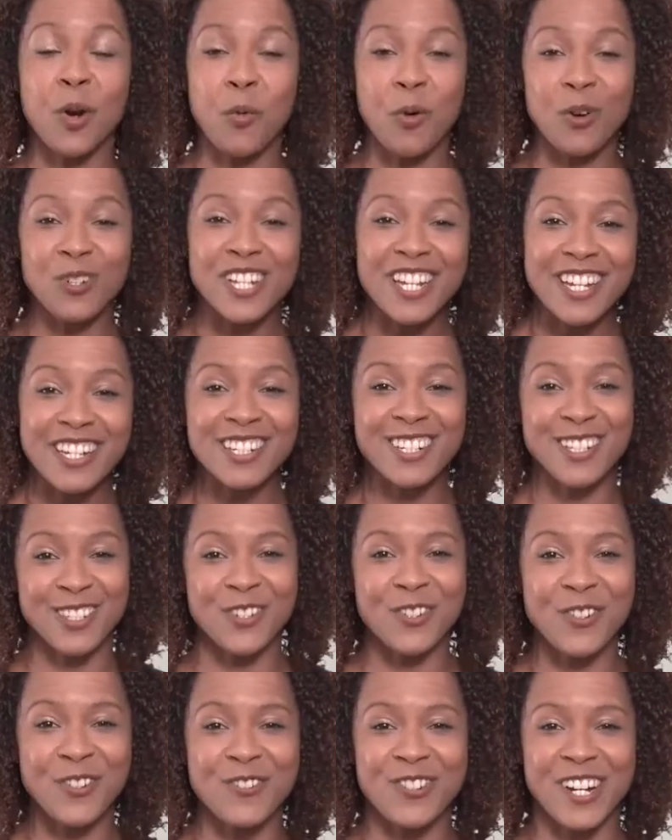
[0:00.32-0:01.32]
What is
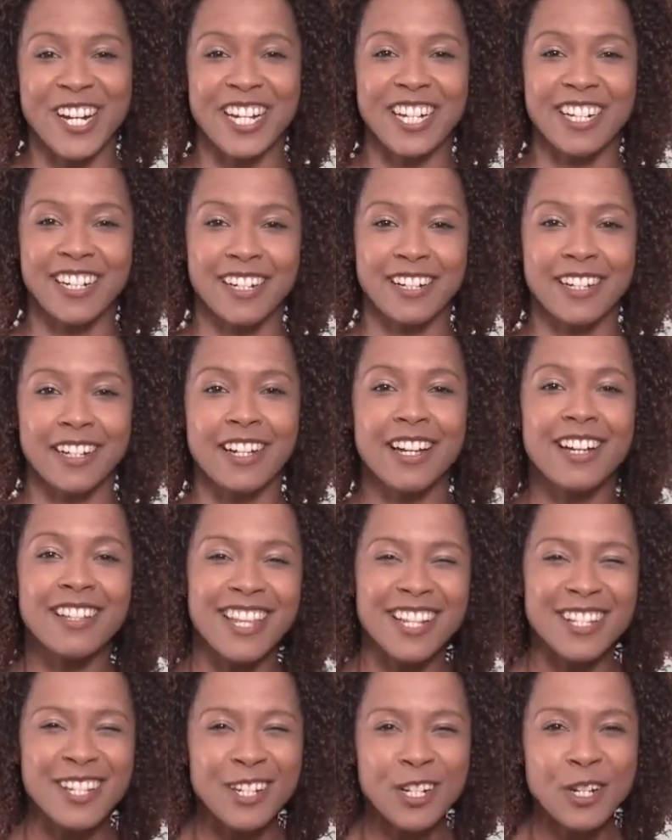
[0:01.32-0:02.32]
story?
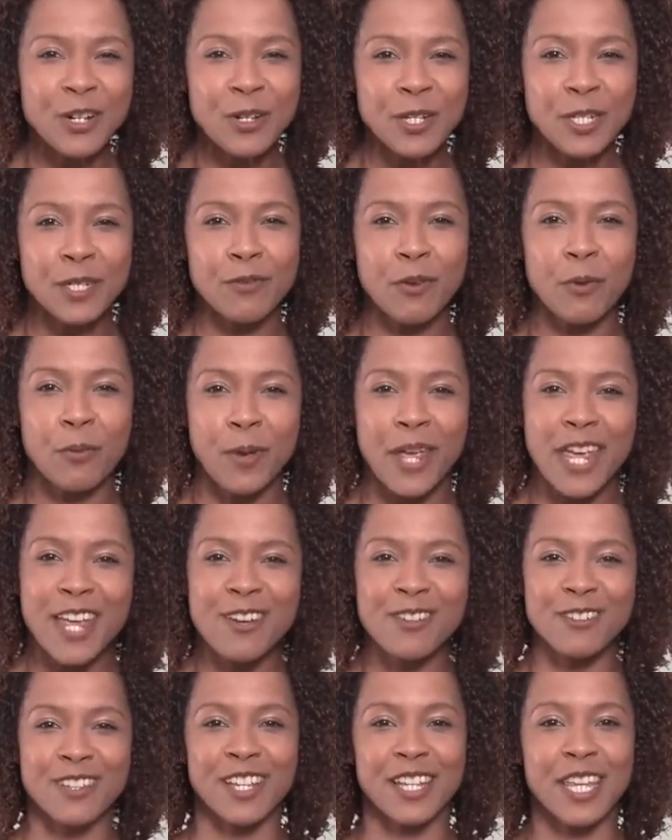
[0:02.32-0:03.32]
That elusive
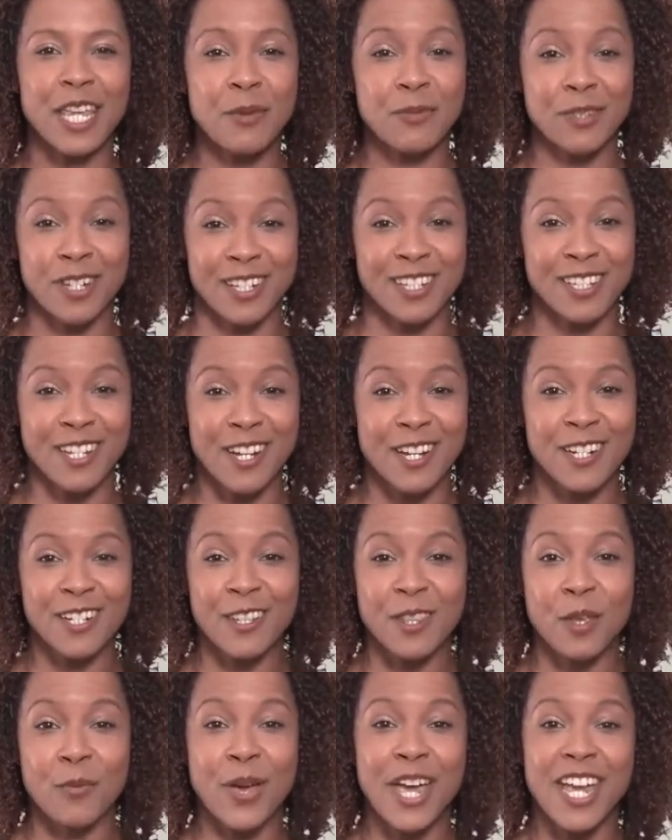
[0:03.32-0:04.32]
appeal that keeps us
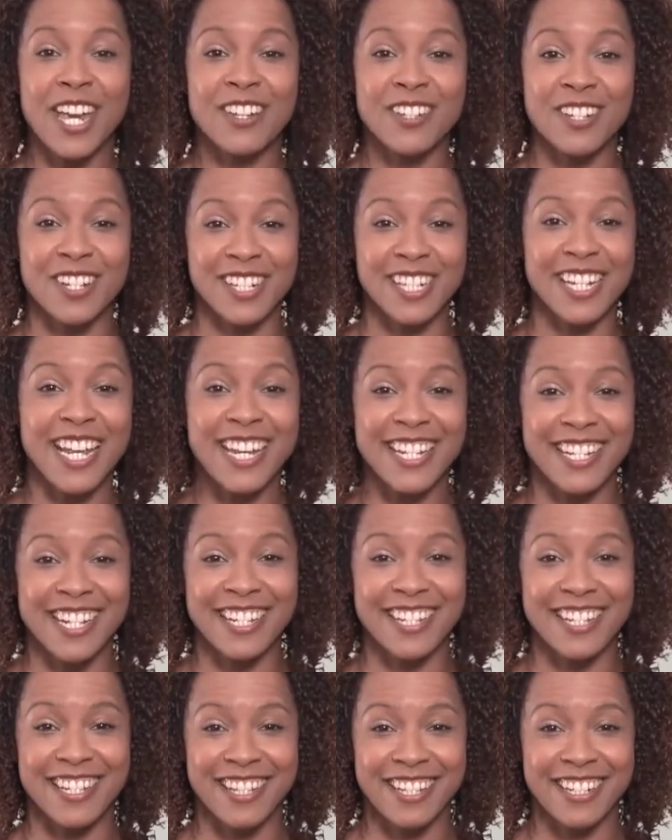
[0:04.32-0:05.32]
turning the pages late
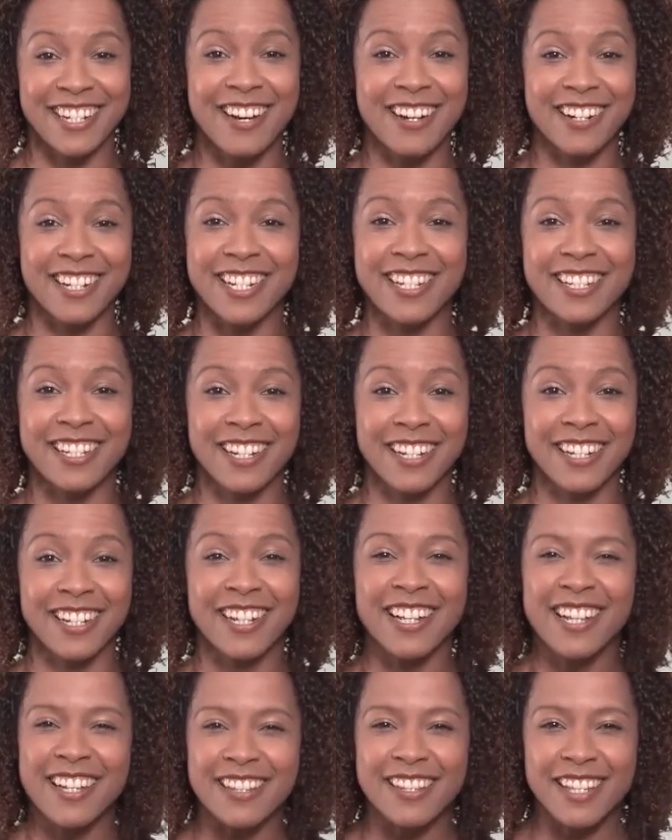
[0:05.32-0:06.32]
into the night,
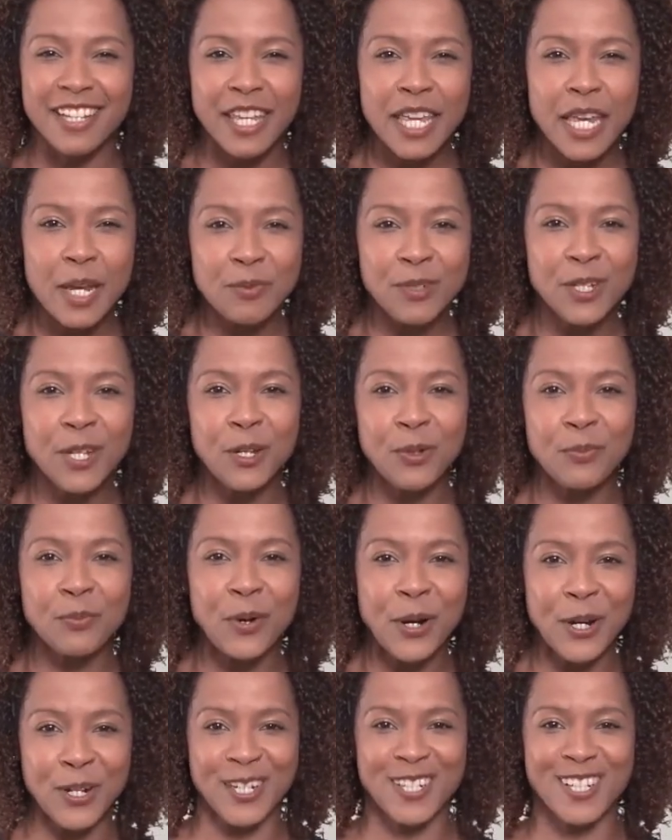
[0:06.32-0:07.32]
that keeps good
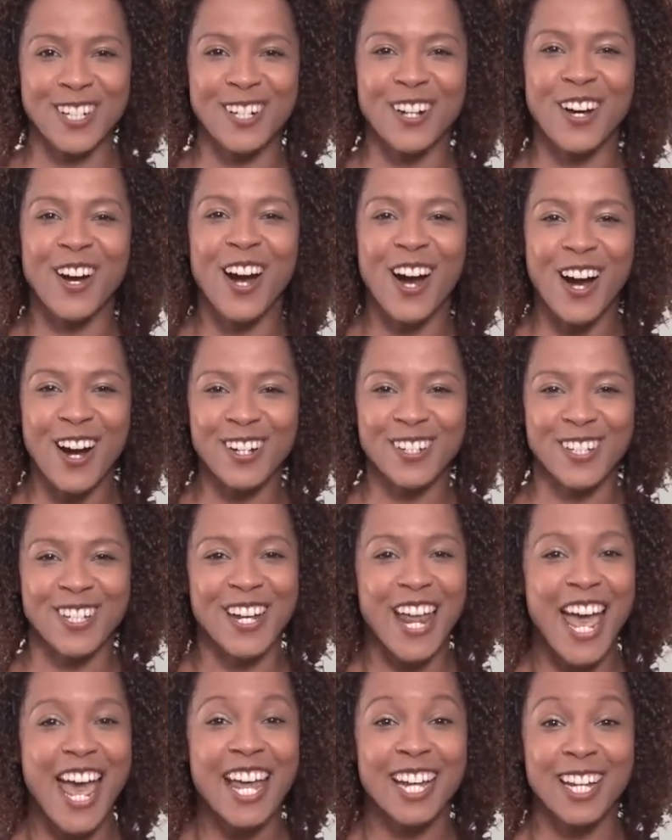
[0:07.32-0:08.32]
books in our heart
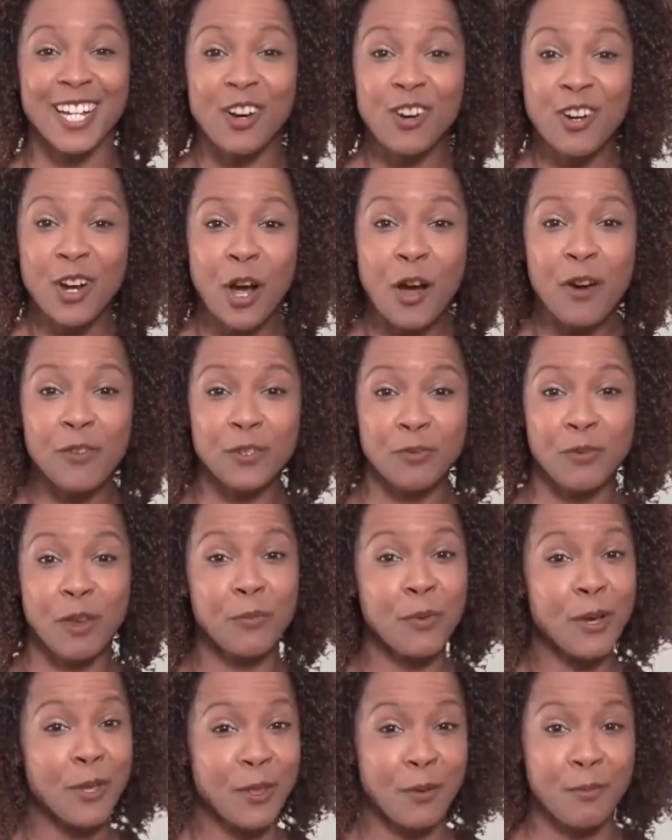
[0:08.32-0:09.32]
and head long after we
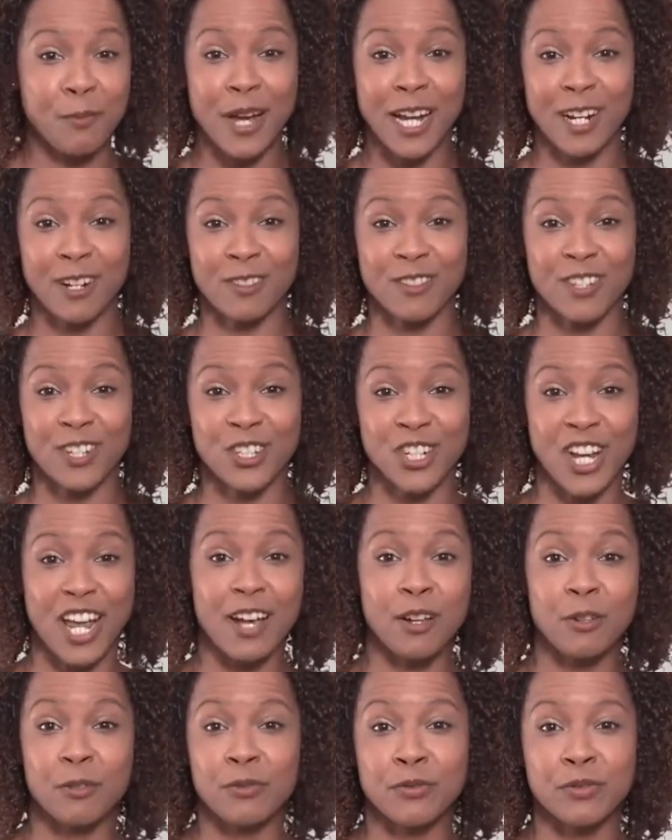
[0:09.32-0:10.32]
put them back on the
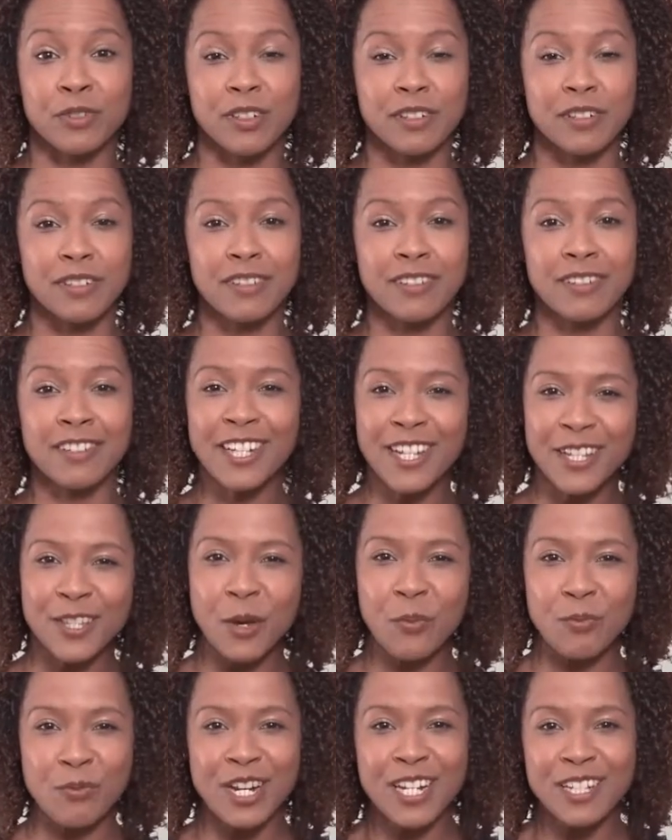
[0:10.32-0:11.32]
shelf,
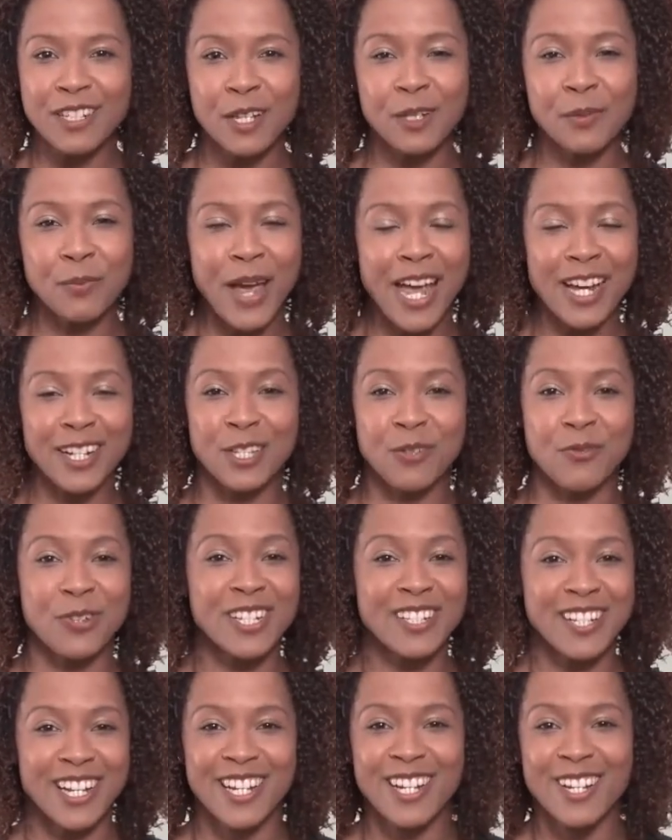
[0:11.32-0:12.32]
that brings us back to a
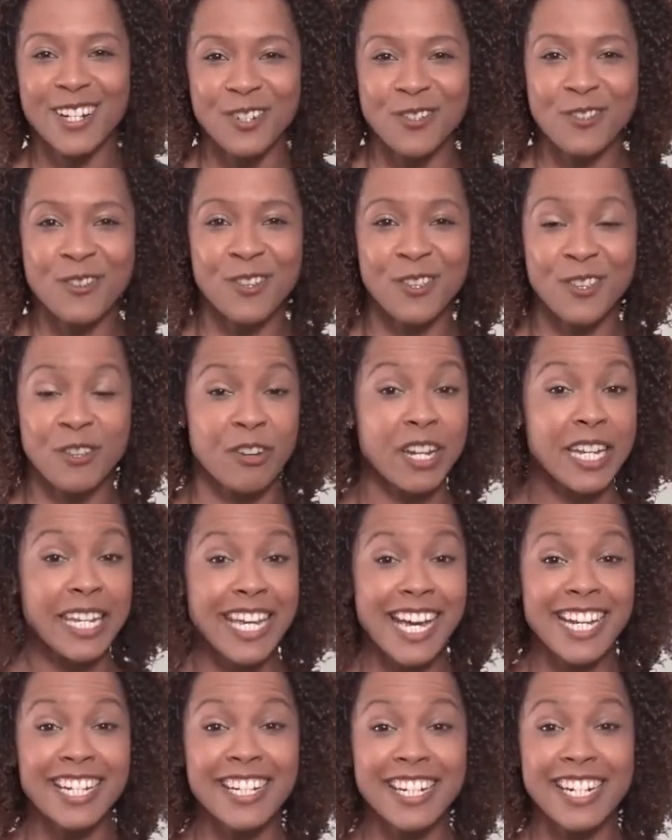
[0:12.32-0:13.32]
single author
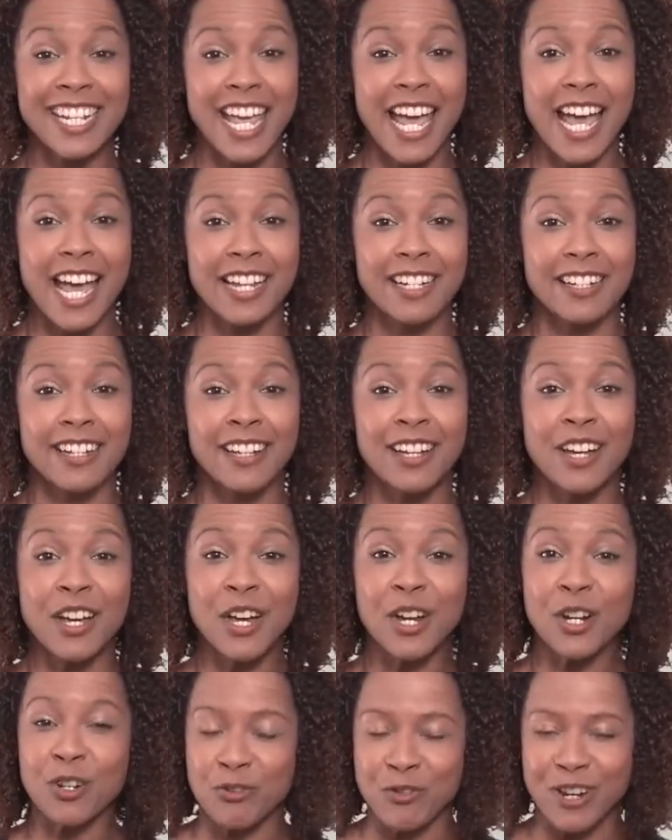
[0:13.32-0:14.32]
again and again,
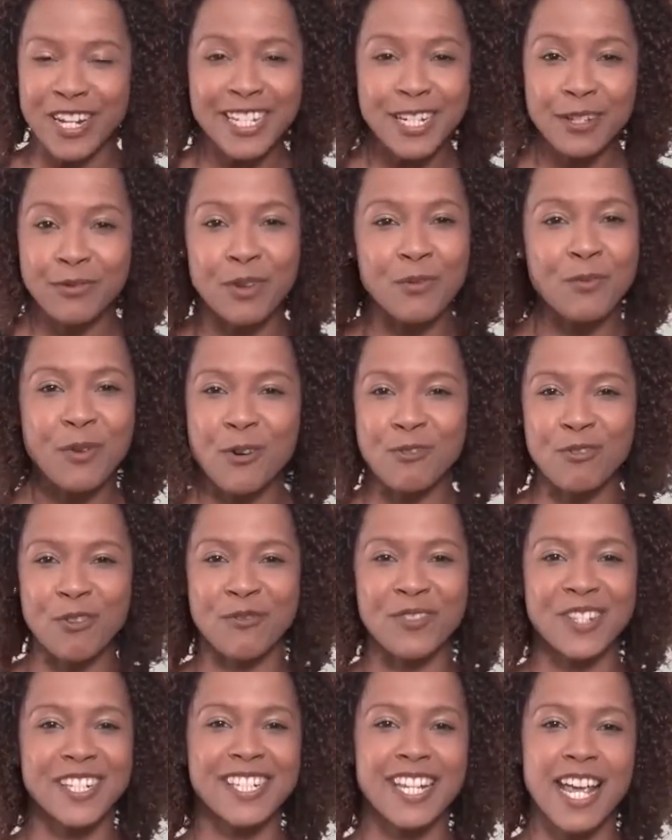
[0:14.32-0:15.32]
greedy for more
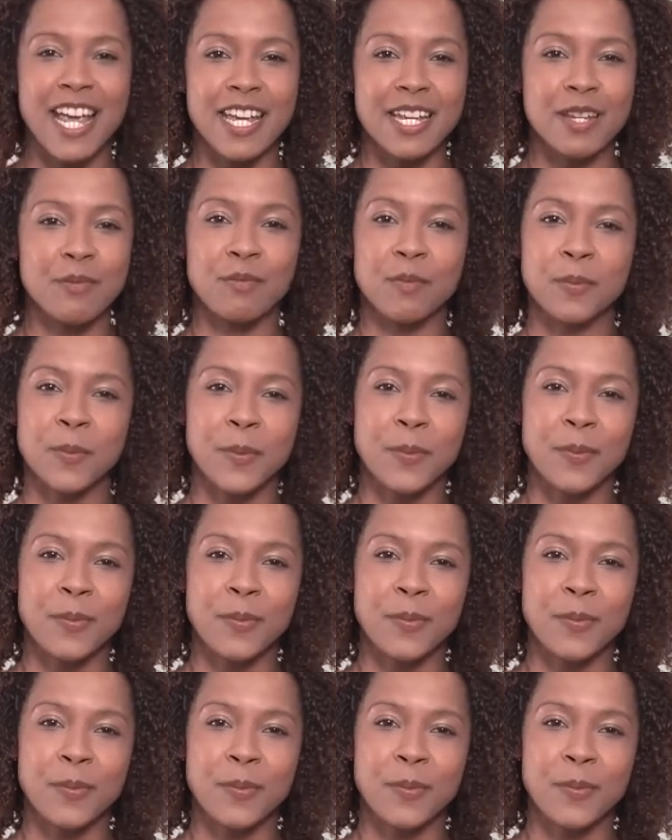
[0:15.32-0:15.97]
of the same.